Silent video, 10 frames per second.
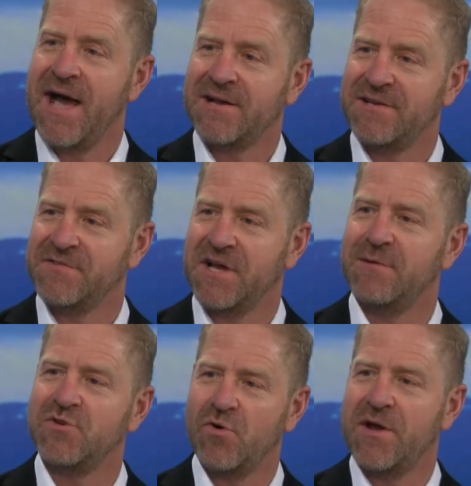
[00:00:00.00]
active to
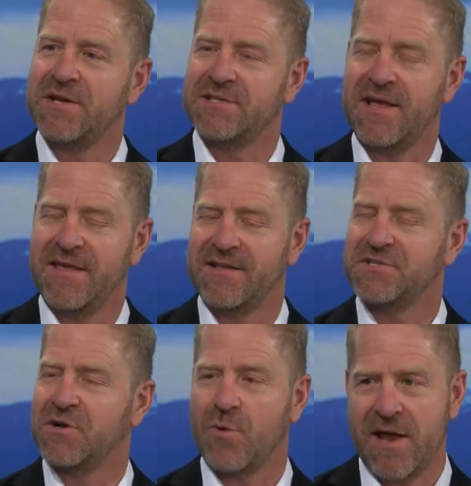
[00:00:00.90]
come join us. And I think
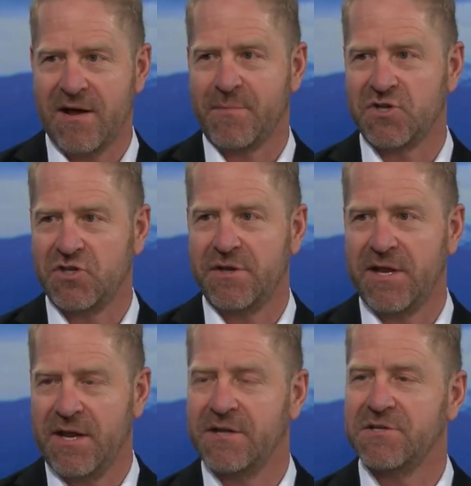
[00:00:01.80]
that's a great
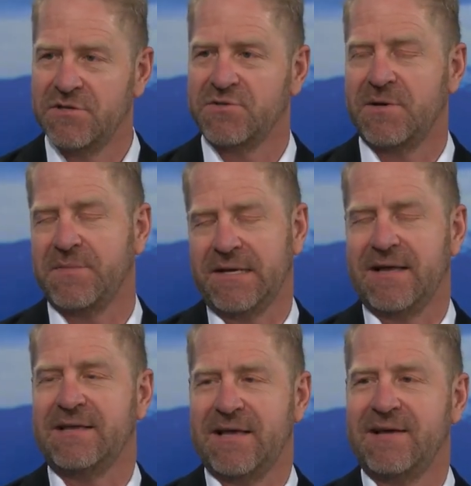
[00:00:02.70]
opportunity to do something
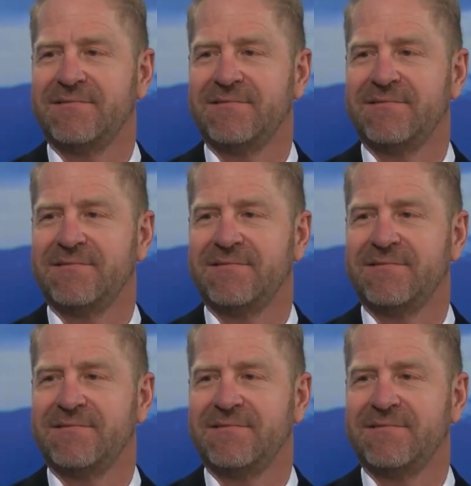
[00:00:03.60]
like that.